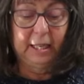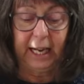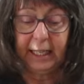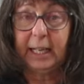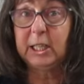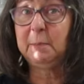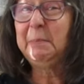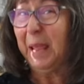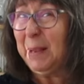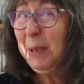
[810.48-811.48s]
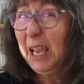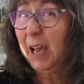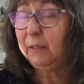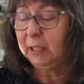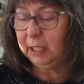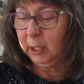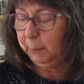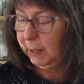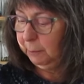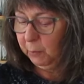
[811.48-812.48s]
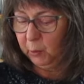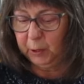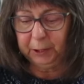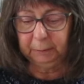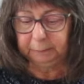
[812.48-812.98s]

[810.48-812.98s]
I'd like to maybe have a little bit more.